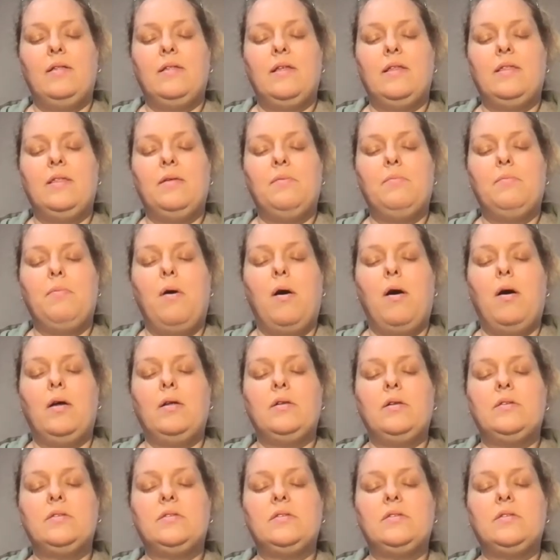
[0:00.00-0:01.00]
that the
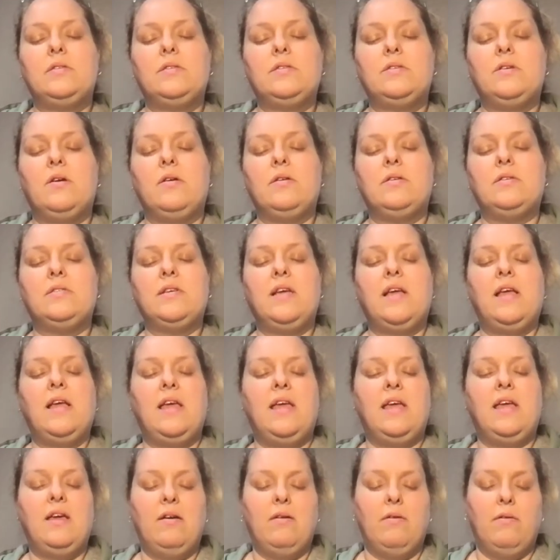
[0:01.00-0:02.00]
bonds start to
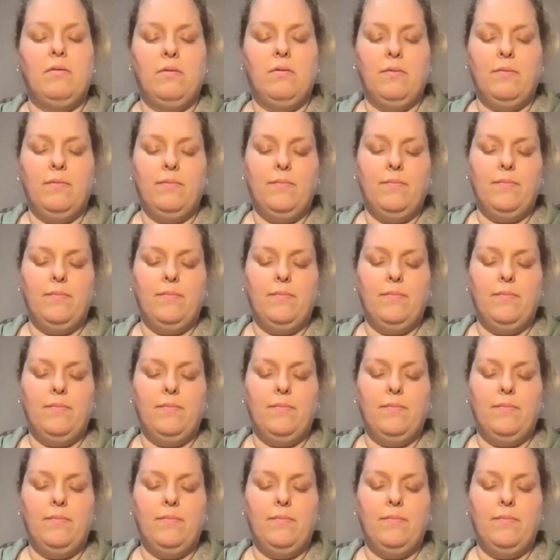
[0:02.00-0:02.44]
heal,